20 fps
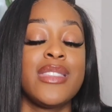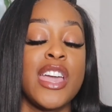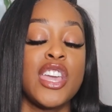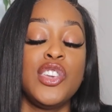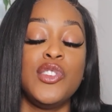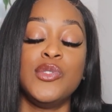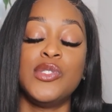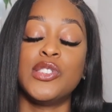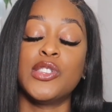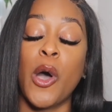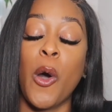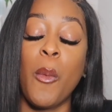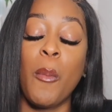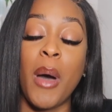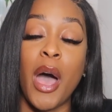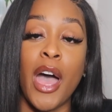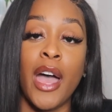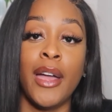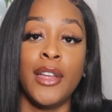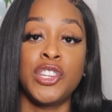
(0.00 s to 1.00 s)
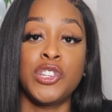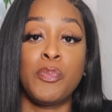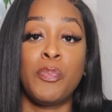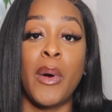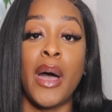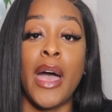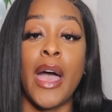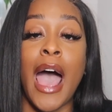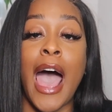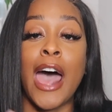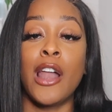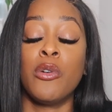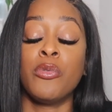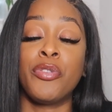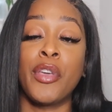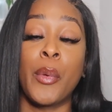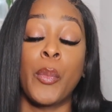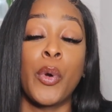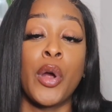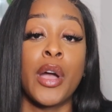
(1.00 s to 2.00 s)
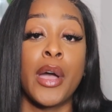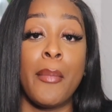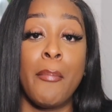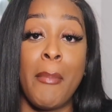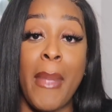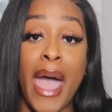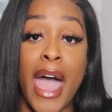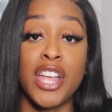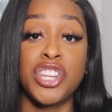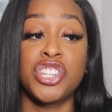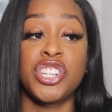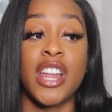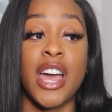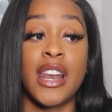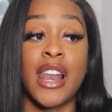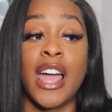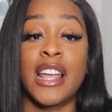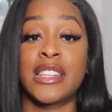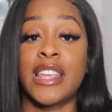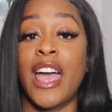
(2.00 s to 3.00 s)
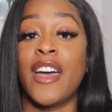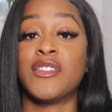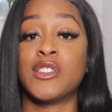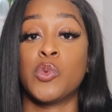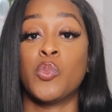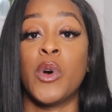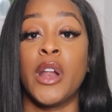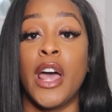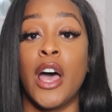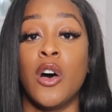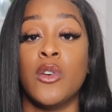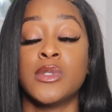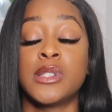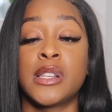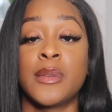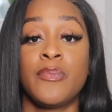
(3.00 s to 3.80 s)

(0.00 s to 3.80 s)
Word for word: thank you so much, but I don't think we're a good match and I'd like to have someone else.